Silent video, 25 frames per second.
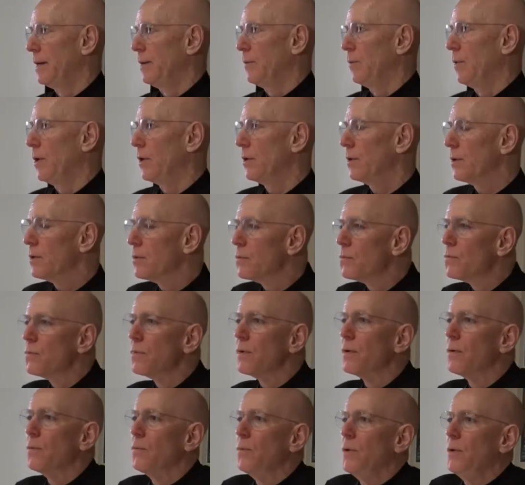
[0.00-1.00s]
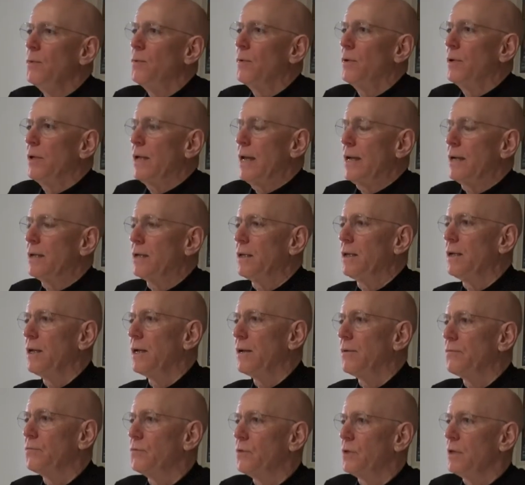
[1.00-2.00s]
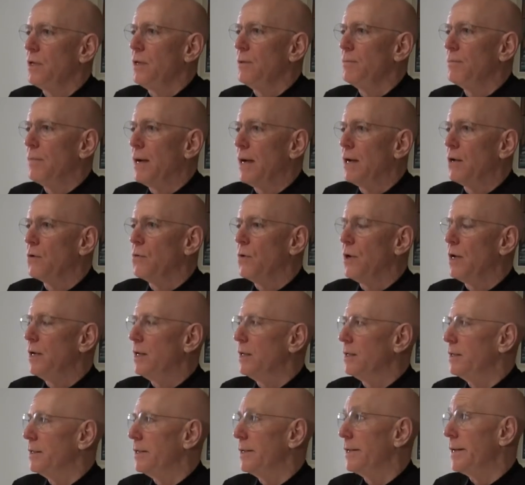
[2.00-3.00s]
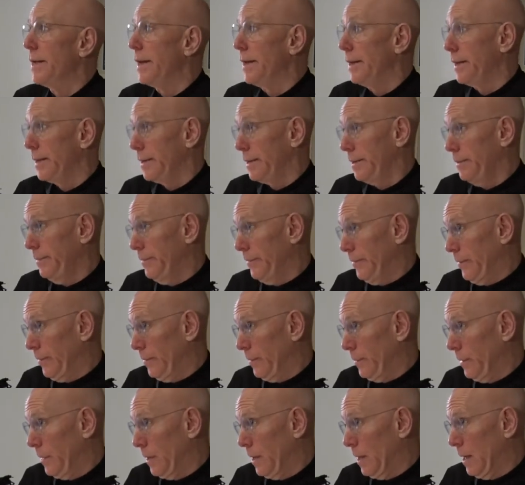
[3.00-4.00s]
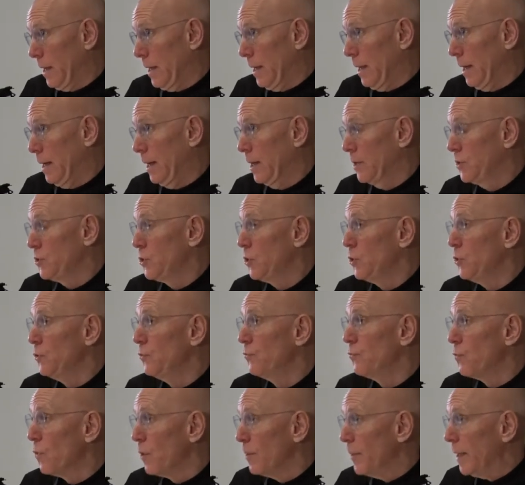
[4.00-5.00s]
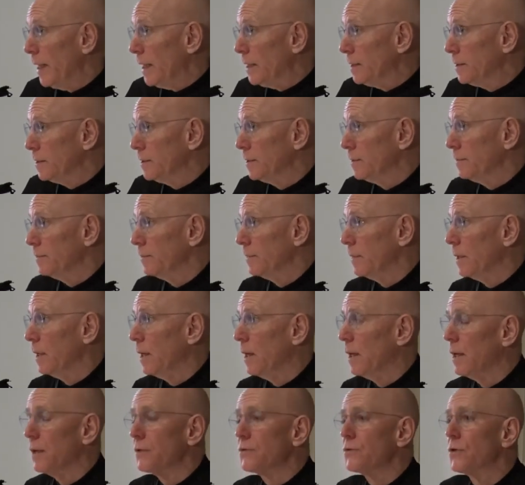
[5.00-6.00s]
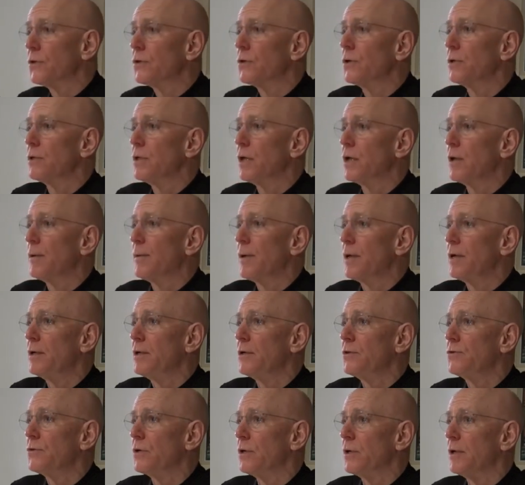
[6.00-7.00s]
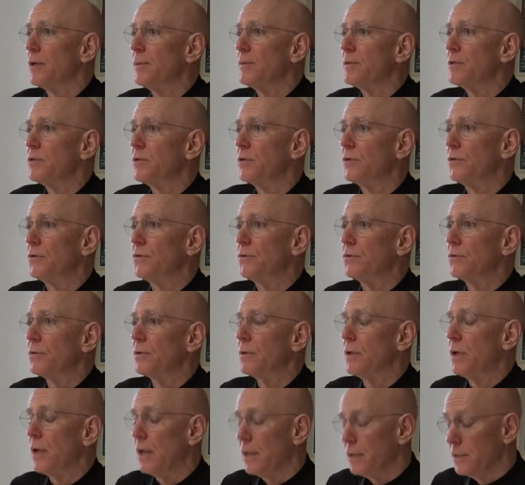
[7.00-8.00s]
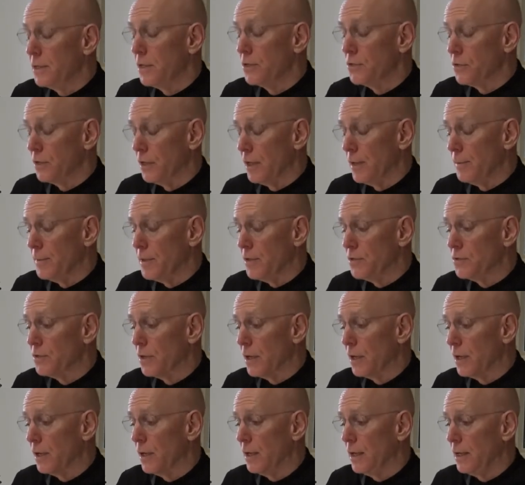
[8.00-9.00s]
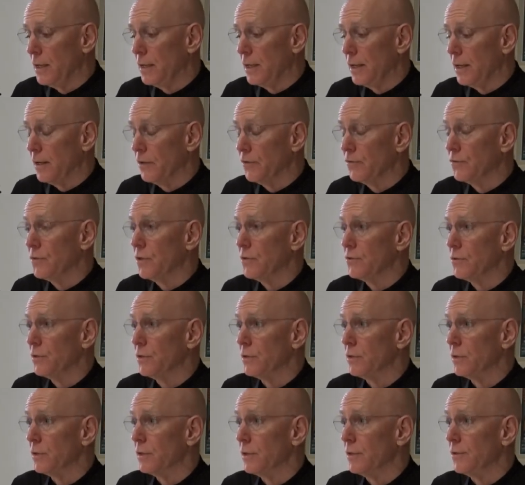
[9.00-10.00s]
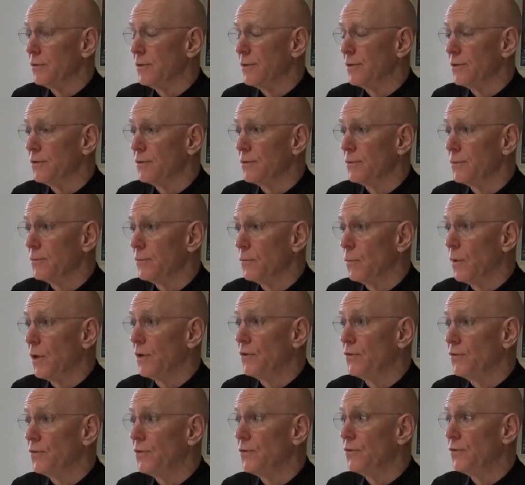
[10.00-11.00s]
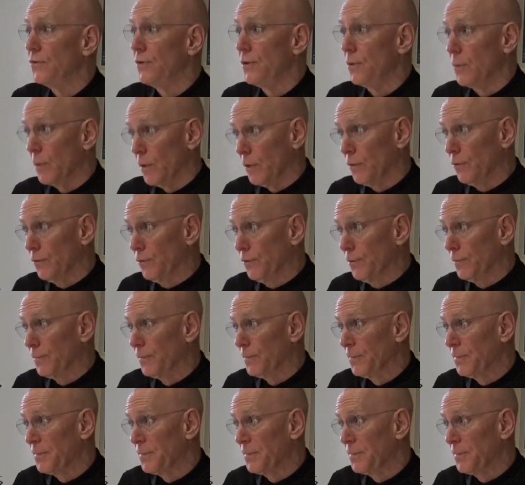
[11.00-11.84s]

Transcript: Well, we will likely have to keep migrating the data uh, to new formats. Uh, so the good thing about a digital image is, a digital image, like anything else digital, is it's ones and zeros.